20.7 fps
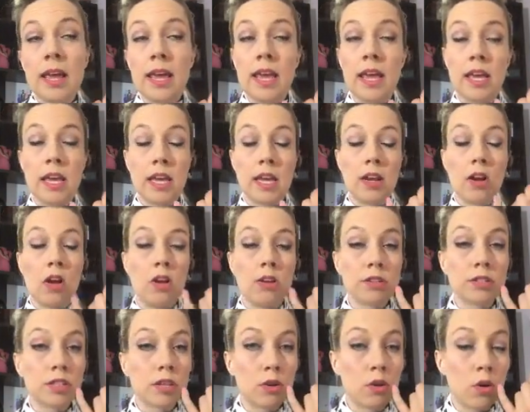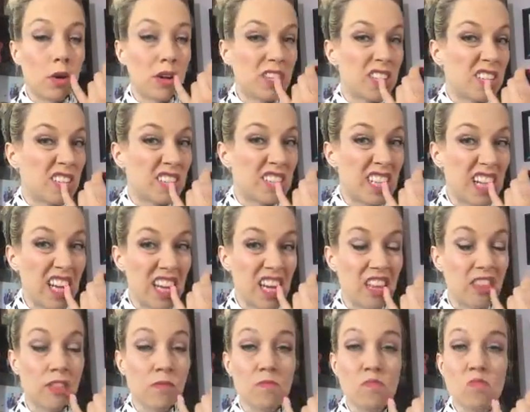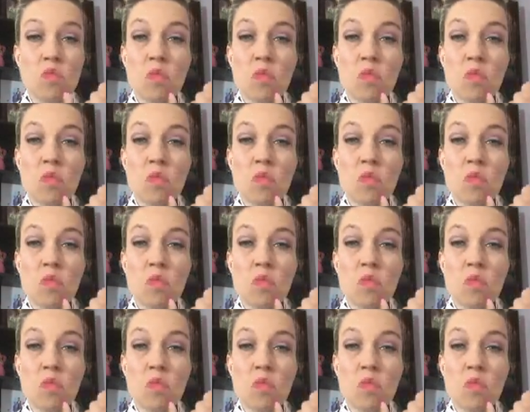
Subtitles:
It could also go onto your teeth,